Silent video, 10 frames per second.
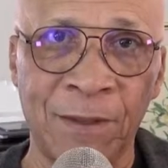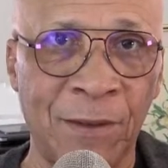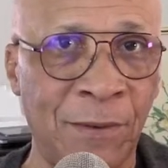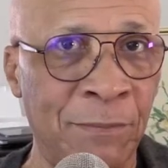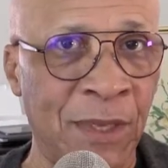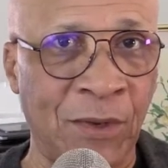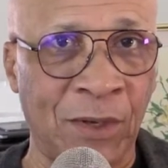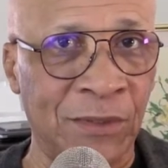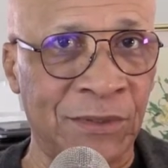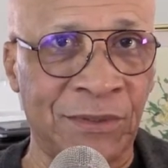
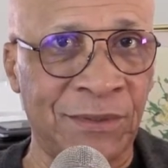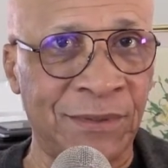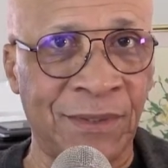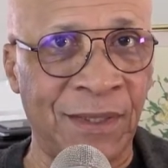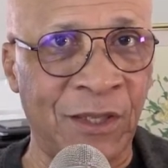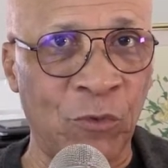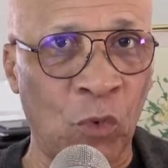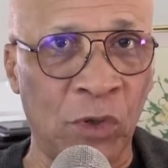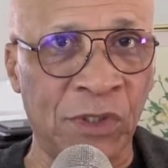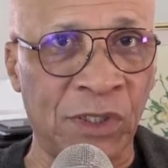Because he
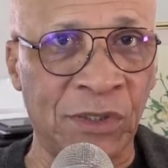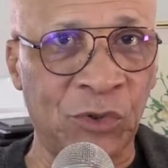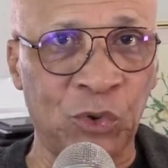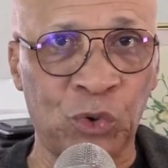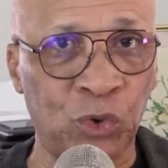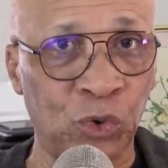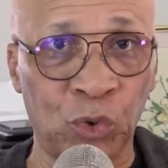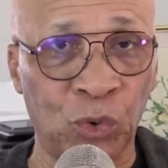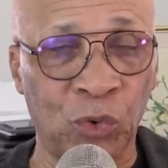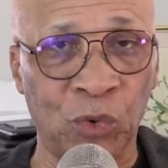wasn't
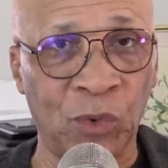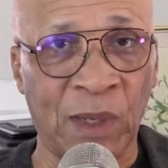sure